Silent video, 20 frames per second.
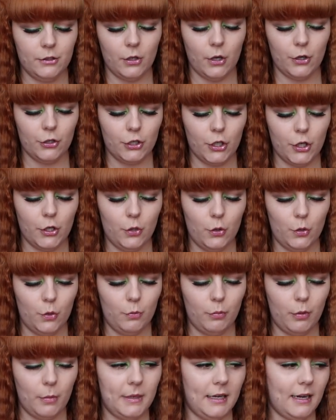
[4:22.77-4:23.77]
so I'll show
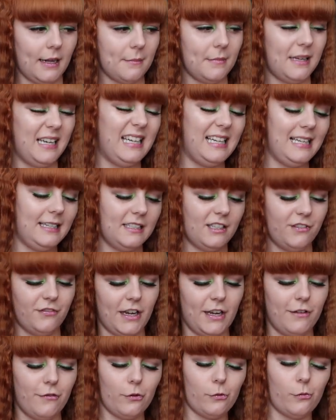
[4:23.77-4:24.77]
you probably like my least
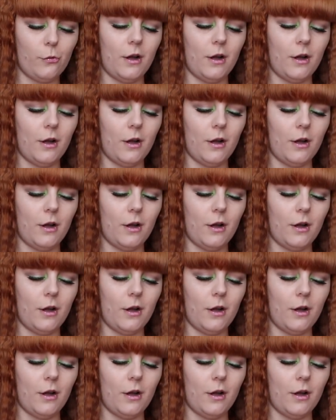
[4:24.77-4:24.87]
favourite